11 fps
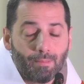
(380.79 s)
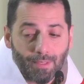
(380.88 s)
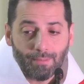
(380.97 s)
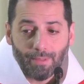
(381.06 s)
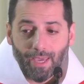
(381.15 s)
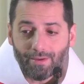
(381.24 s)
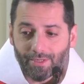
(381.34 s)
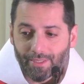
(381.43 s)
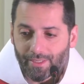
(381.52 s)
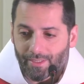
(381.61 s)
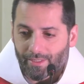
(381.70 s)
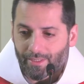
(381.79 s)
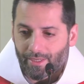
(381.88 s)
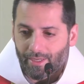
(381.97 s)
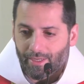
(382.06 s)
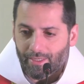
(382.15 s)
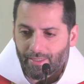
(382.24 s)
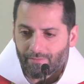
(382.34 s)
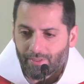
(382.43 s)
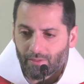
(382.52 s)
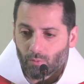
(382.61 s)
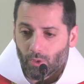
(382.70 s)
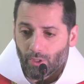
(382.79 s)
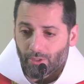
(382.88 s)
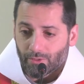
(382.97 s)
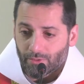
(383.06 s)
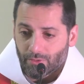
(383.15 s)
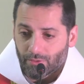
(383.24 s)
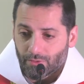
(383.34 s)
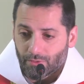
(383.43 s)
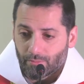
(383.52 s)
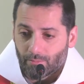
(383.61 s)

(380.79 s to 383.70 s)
preparing uh, even worse